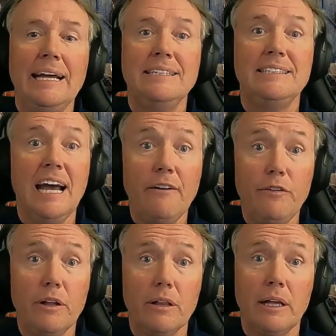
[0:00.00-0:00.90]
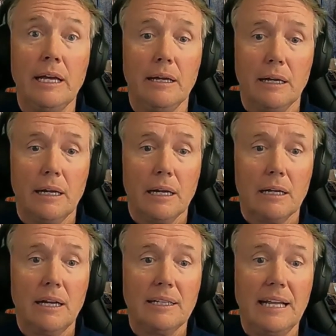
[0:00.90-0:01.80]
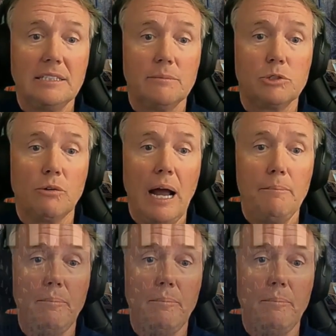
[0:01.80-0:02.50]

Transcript: definitely click that subscribe button